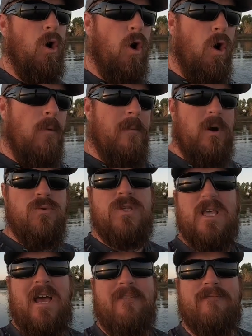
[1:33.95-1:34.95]

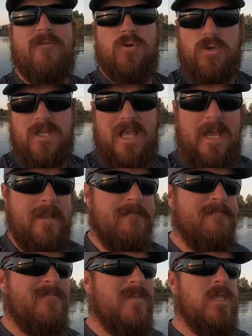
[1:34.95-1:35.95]
almost at first light.
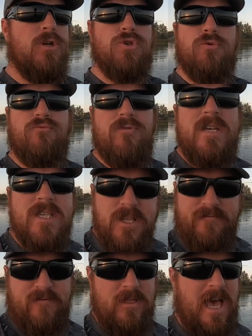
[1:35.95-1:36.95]
There's a reason
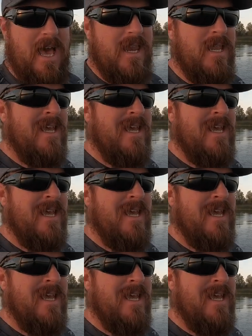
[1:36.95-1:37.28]
for that.